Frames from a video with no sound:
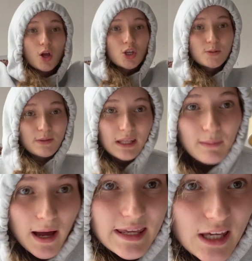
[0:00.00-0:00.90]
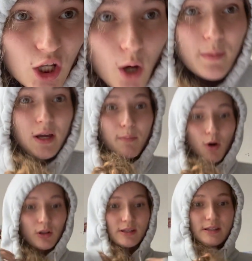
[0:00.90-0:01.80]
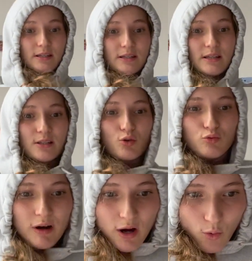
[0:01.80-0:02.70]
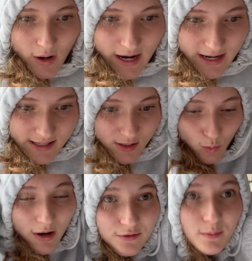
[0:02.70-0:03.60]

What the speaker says: Speaking about economic policies, railways went from